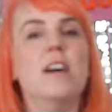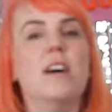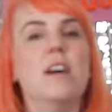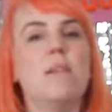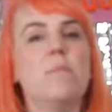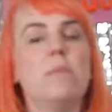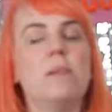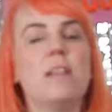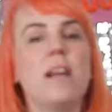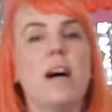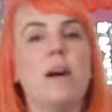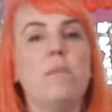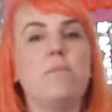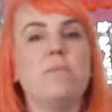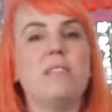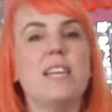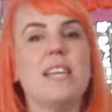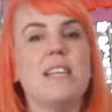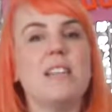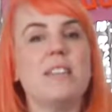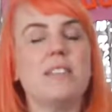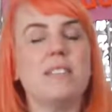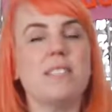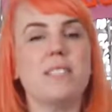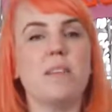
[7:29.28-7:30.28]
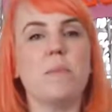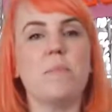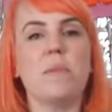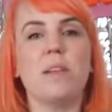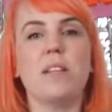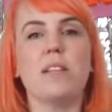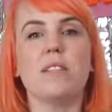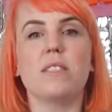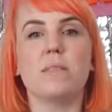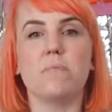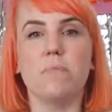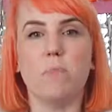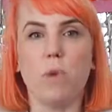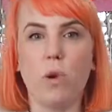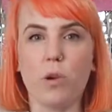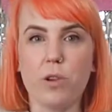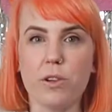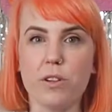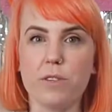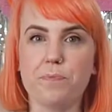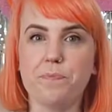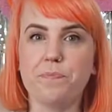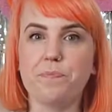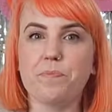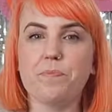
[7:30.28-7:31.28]
but update it to something that's
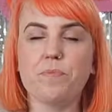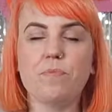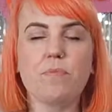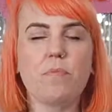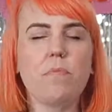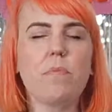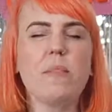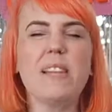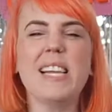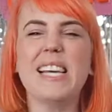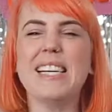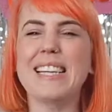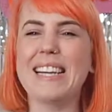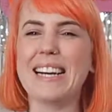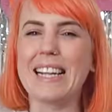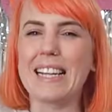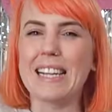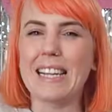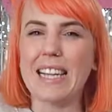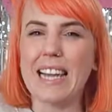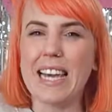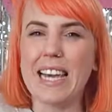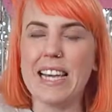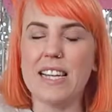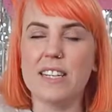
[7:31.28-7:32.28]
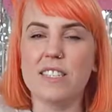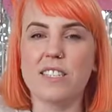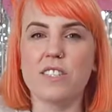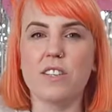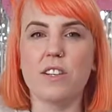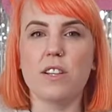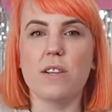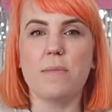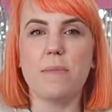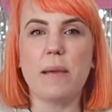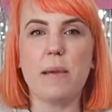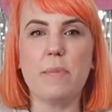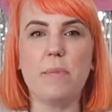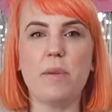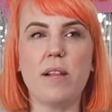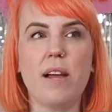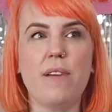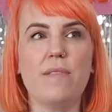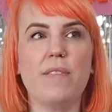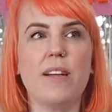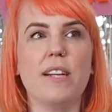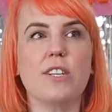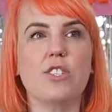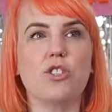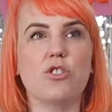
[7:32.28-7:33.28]
modern and clean, so that people
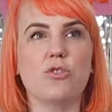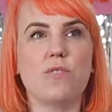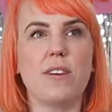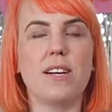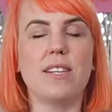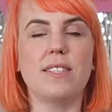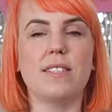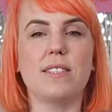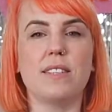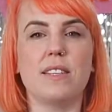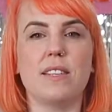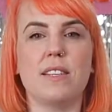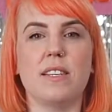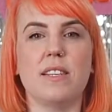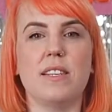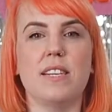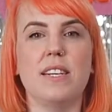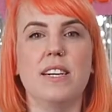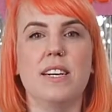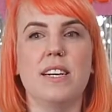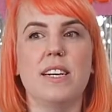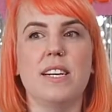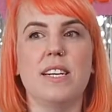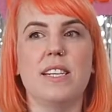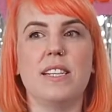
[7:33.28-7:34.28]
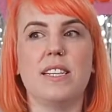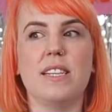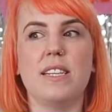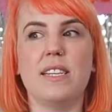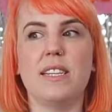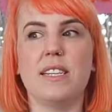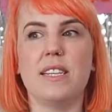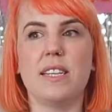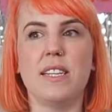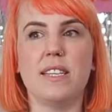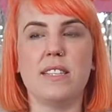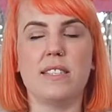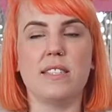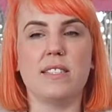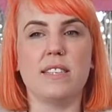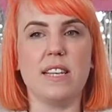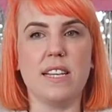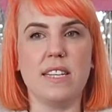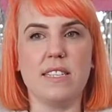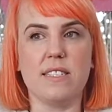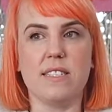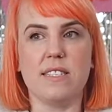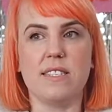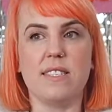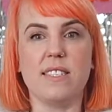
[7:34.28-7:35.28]
have that trust that it's
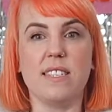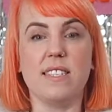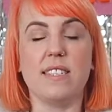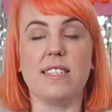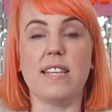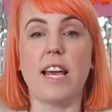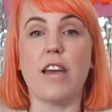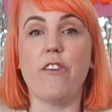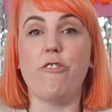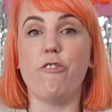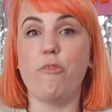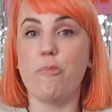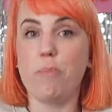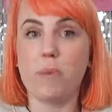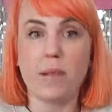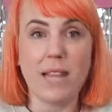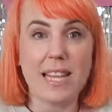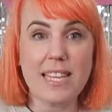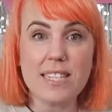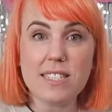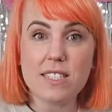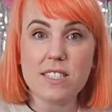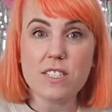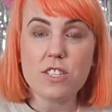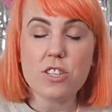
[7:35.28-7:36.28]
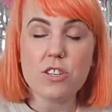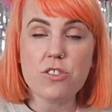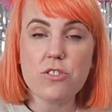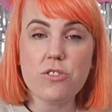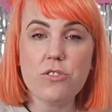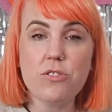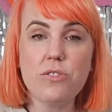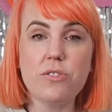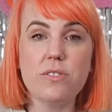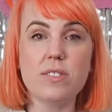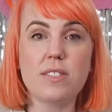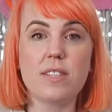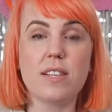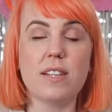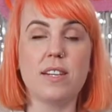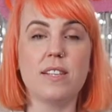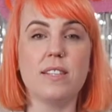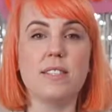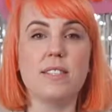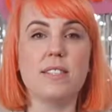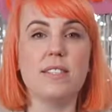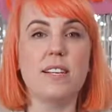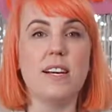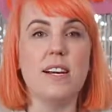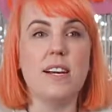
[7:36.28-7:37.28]
a safe place to use, that
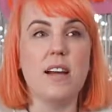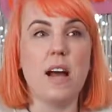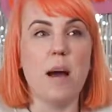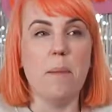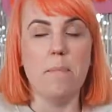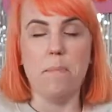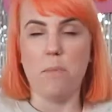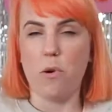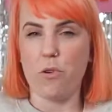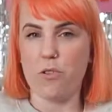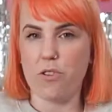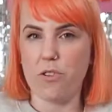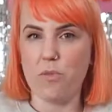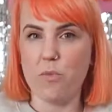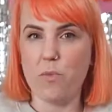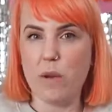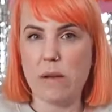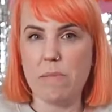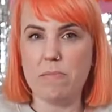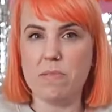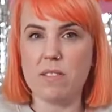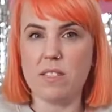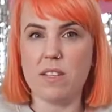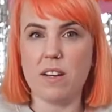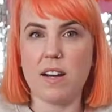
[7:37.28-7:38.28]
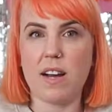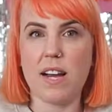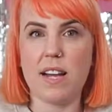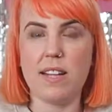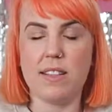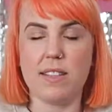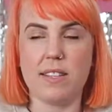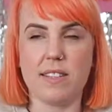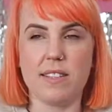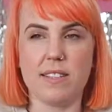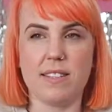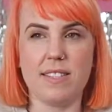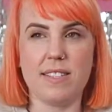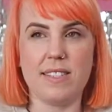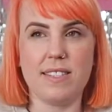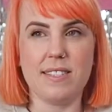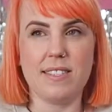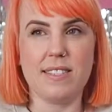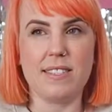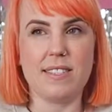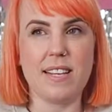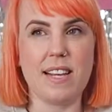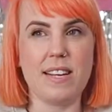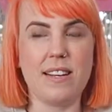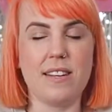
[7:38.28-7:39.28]
it's a modern website,
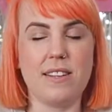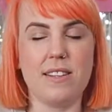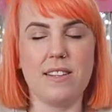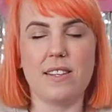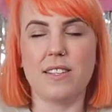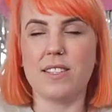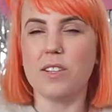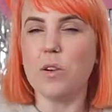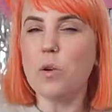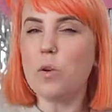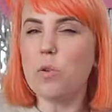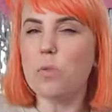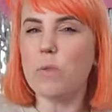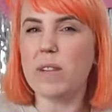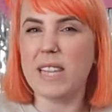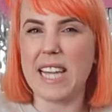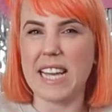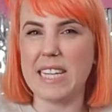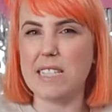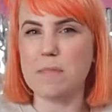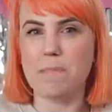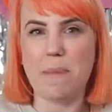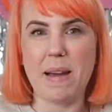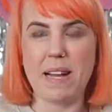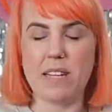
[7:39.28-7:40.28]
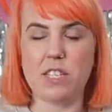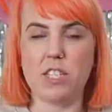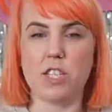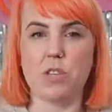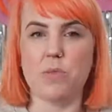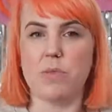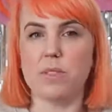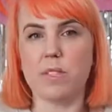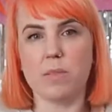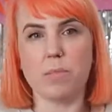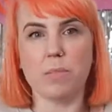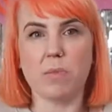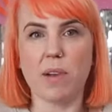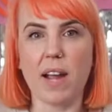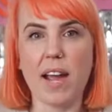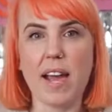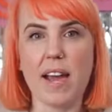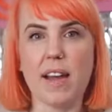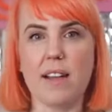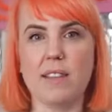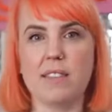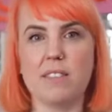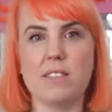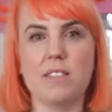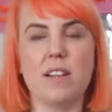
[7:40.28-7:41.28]
because it all relates back to you as a
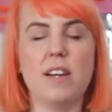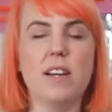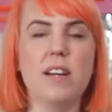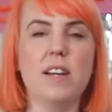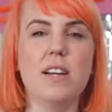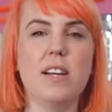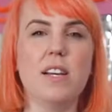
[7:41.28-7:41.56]
brand.